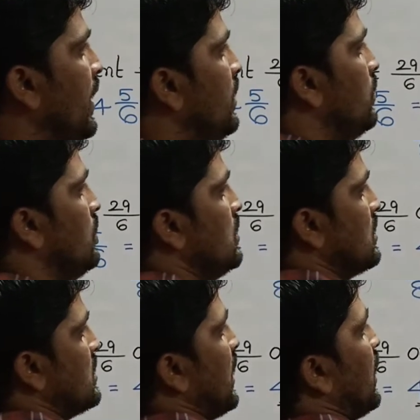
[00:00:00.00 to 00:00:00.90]
And
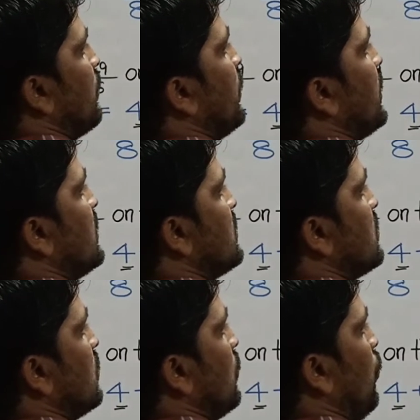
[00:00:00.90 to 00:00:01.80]
second one
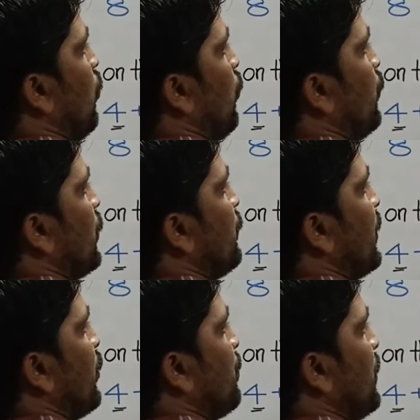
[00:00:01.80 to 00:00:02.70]
is homework
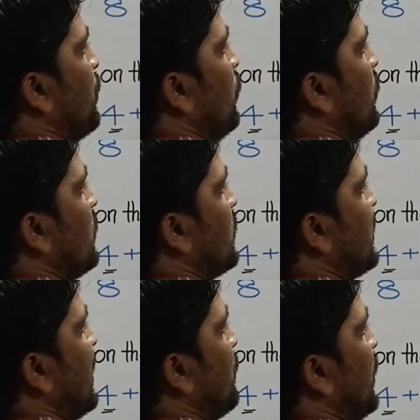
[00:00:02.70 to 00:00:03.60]
for you people.
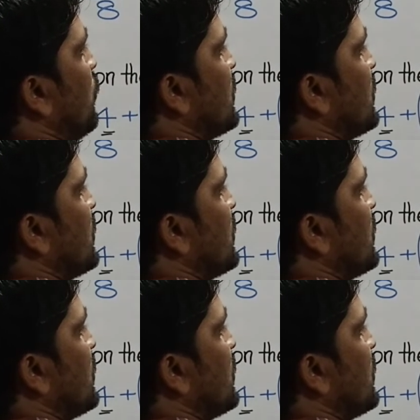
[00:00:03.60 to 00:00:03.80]
Try by